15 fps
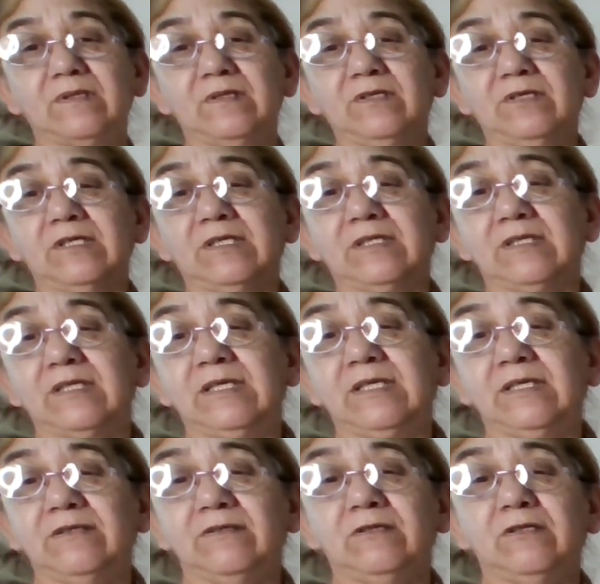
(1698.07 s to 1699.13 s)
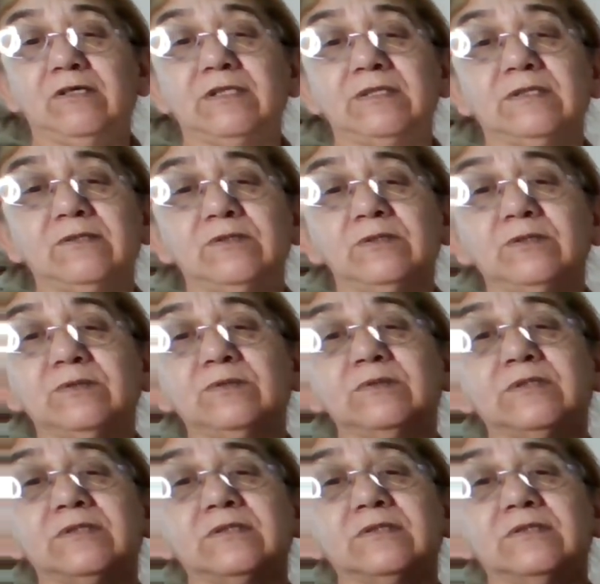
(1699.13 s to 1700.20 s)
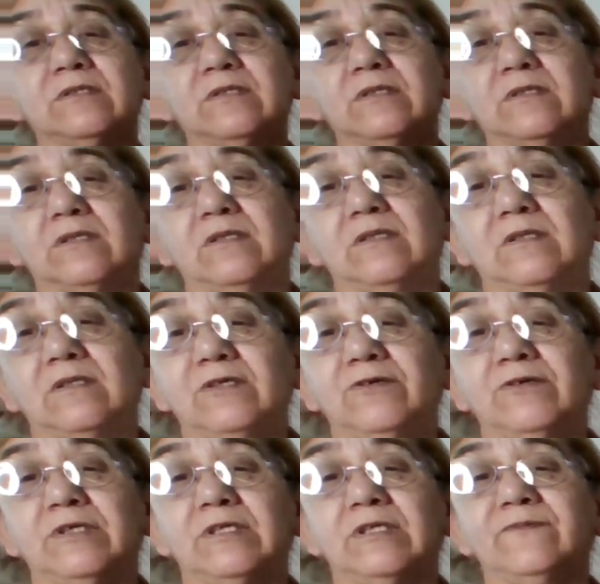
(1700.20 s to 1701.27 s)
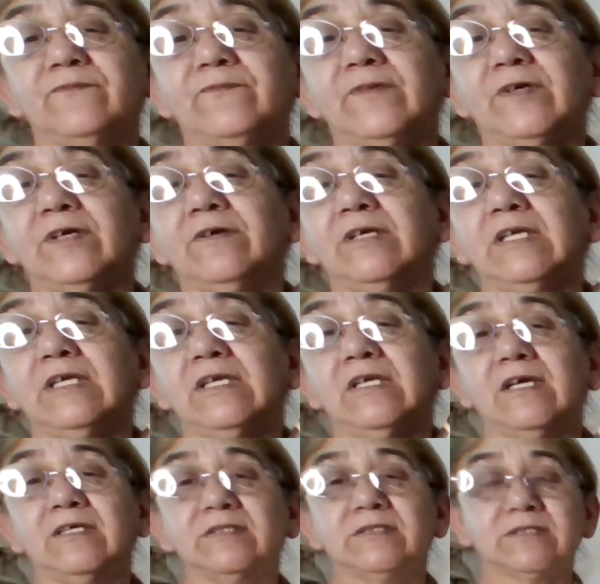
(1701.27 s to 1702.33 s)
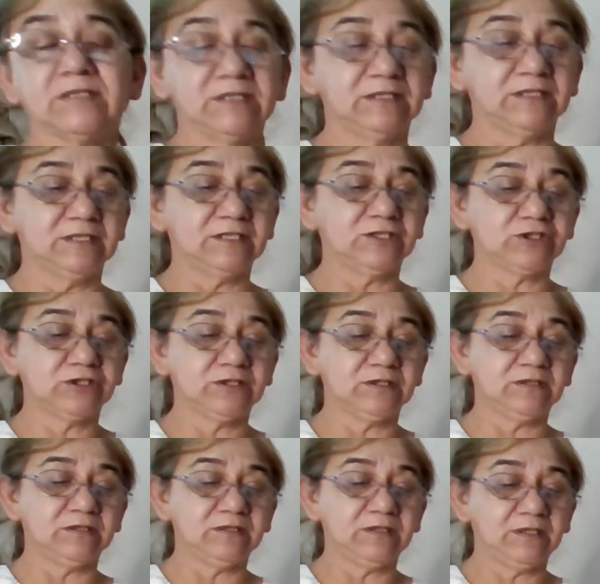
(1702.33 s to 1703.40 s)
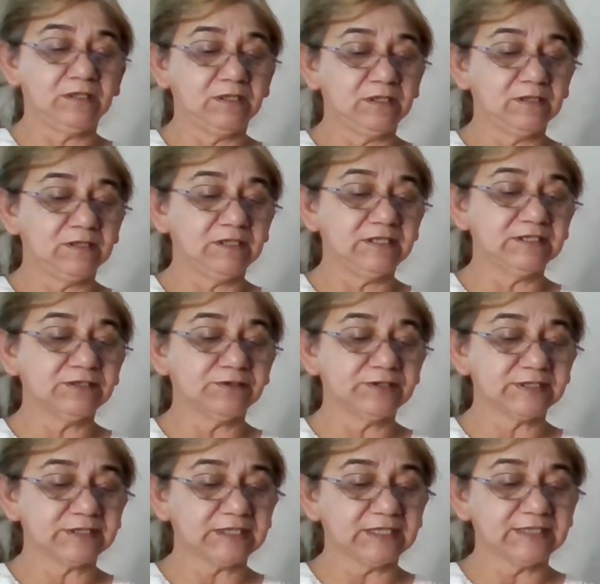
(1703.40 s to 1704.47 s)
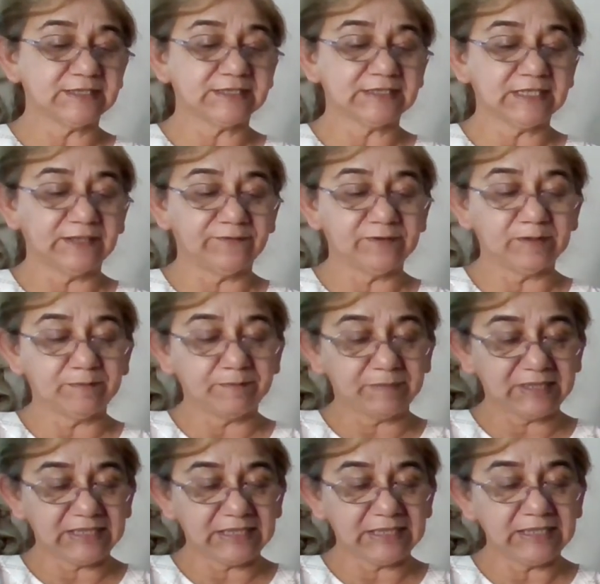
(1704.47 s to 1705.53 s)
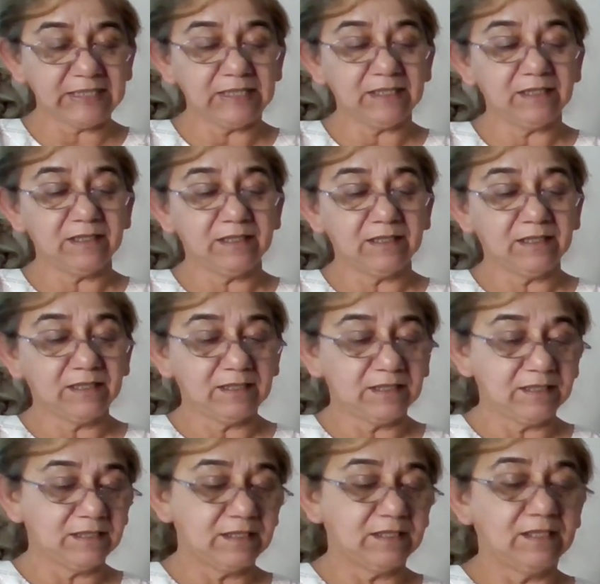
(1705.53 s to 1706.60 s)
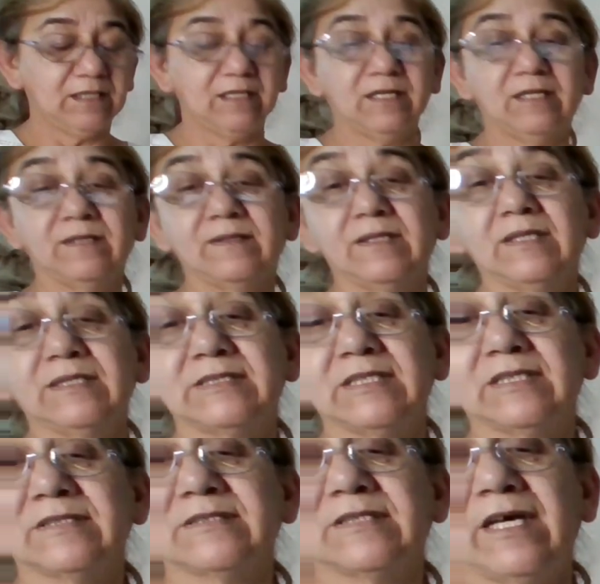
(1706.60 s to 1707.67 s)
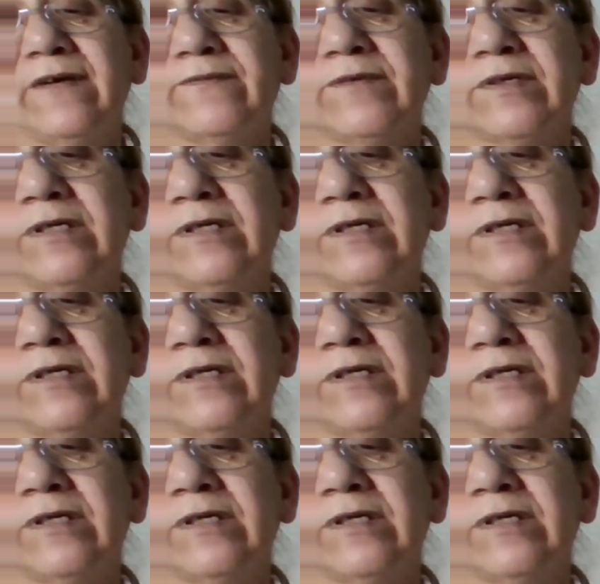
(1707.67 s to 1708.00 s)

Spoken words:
Look at the heel on those. They're in very nice condition. These are a size 7B, and it does have the